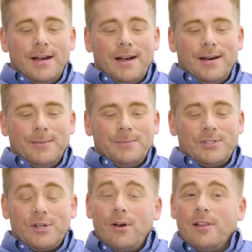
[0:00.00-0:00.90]

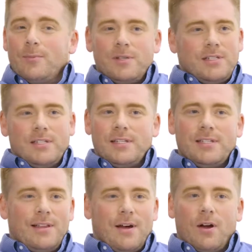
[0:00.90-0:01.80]
Starting the business
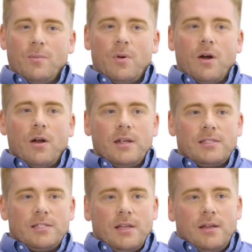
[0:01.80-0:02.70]
isn't the hard part.
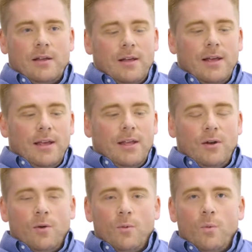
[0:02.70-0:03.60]
It's the, you
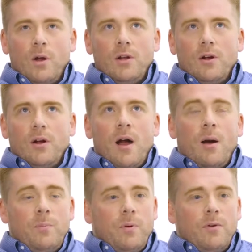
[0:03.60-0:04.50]
know, when you're
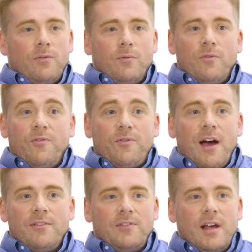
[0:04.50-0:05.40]
up
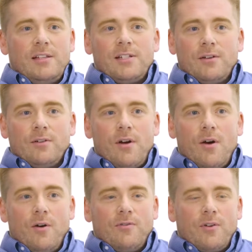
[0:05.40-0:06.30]
five nights in a
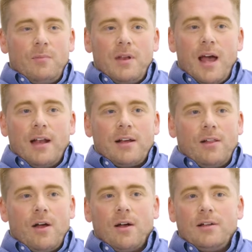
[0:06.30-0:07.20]
row from 9
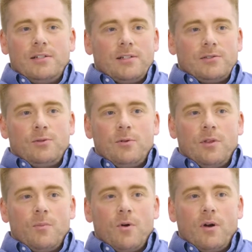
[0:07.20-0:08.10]
o'clock until 2
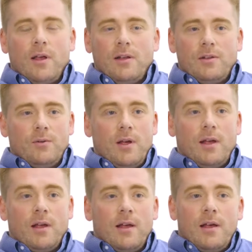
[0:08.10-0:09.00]
a.m.
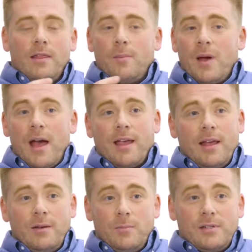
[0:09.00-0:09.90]
doing the back
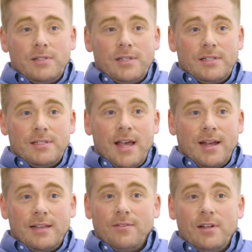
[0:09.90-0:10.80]
end business
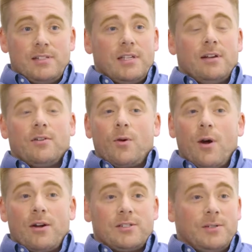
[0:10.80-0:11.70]
activities that it
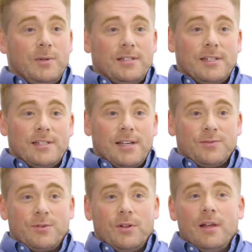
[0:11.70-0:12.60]
requires to be
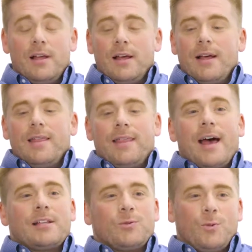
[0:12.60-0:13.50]
successful,
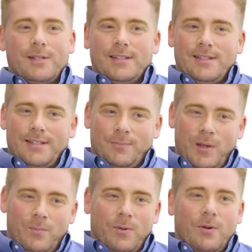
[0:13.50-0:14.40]
that's what
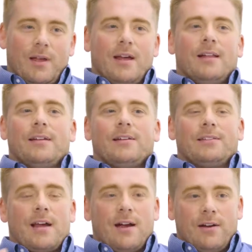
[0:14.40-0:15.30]
people get a little
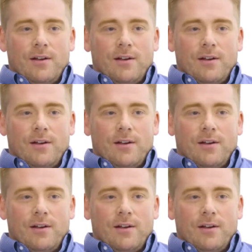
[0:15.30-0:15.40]
tired